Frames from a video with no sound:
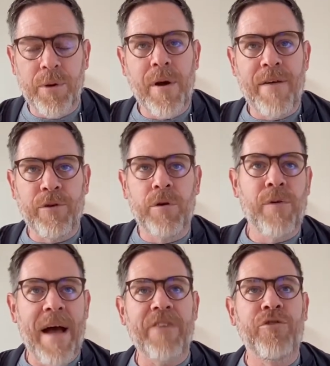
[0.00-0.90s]
We don't ever
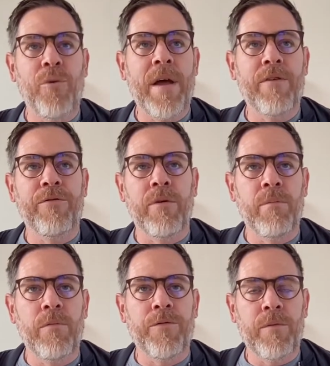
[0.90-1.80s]
graduate
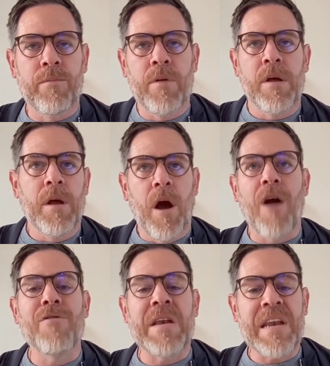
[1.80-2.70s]
from
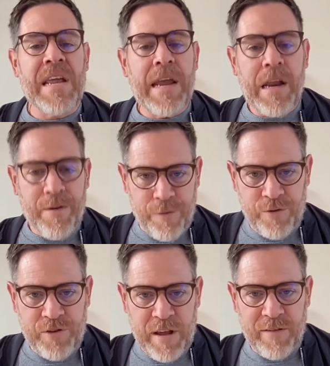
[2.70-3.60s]
our need
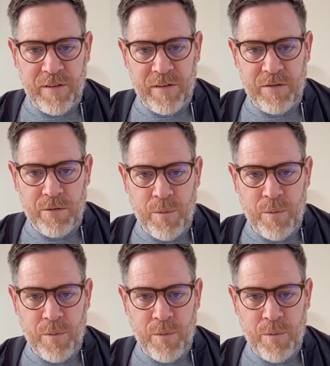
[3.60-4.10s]
for Jesus.